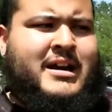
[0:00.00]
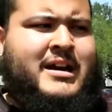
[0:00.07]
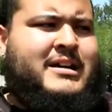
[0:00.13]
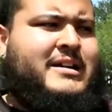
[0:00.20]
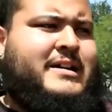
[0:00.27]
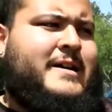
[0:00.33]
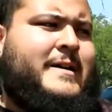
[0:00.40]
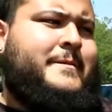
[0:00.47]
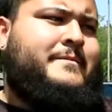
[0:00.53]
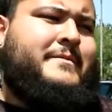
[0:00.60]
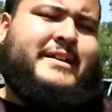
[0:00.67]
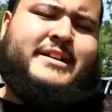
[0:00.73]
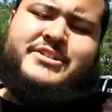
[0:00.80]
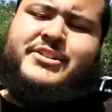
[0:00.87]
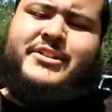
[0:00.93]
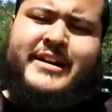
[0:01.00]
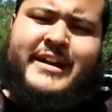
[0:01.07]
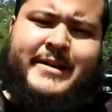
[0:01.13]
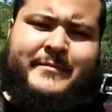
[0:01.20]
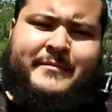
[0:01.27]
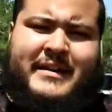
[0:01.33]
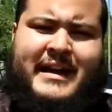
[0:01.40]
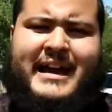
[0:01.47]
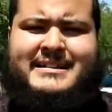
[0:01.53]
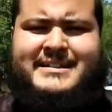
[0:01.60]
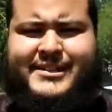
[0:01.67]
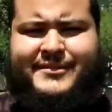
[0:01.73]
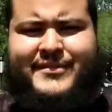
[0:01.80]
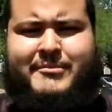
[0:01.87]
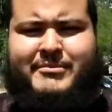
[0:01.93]
Instagram
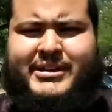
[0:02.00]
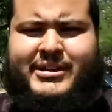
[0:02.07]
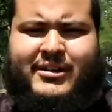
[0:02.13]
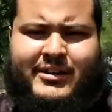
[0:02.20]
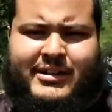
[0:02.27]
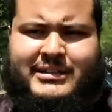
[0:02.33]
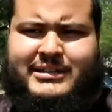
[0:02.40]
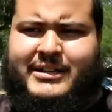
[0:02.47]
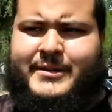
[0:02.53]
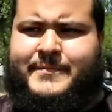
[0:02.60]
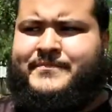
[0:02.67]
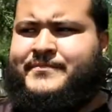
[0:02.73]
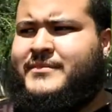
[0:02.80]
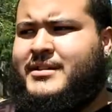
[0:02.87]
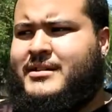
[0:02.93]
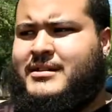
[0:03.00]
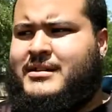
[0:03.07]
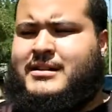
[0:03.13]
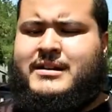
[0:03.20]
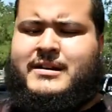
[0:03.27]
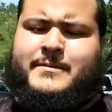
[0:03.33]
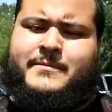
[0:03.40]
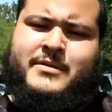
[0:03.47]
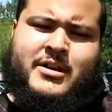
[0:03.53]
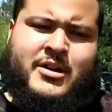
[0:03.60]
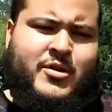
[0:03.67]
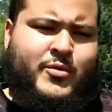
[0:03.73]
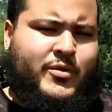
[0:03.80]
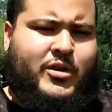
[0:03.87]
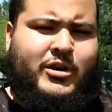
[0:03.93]
@Secret Family Car Club.
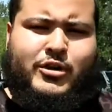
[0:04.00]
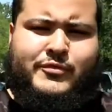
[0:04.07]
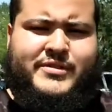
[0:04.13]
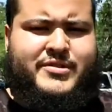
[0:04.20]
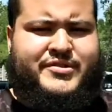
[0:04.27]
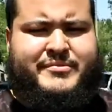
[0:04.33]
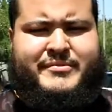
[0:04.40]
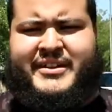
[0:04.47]
We're all over social